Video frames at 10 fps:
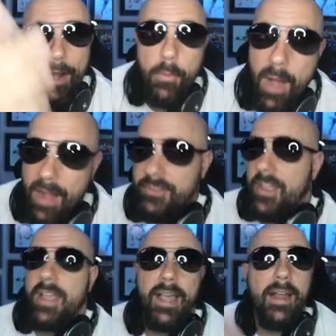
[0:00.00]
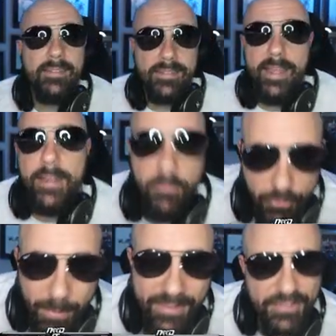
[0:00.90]
they watch. Got to stand up
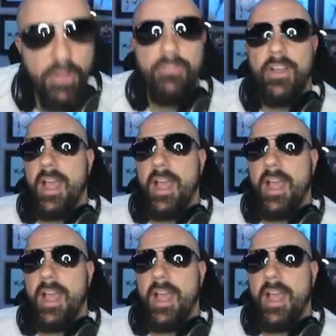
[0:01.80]
for myself.